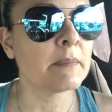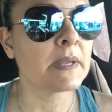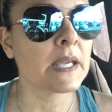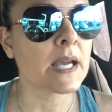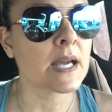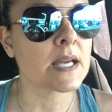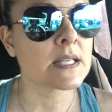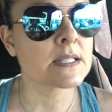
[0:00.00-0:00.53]

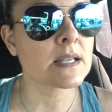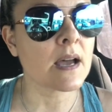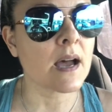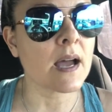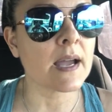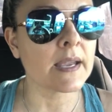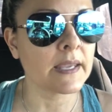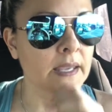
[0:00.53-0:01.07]
because
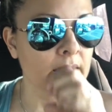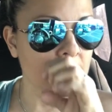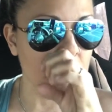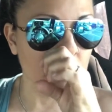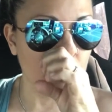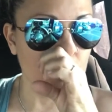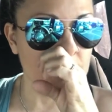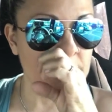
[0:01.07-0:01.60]
I
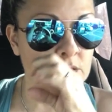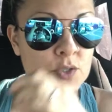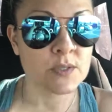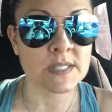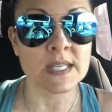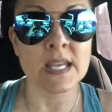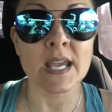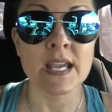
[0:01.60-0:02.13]
am going to
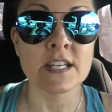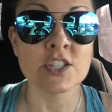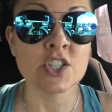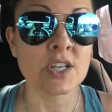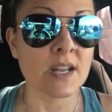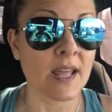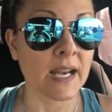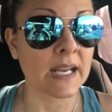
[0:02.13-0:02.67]
see a
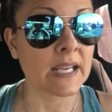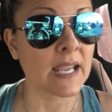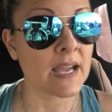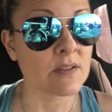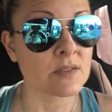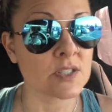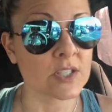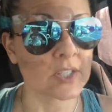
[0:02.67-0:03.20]
genetic
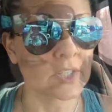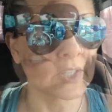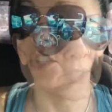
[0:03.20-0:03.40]
counselor.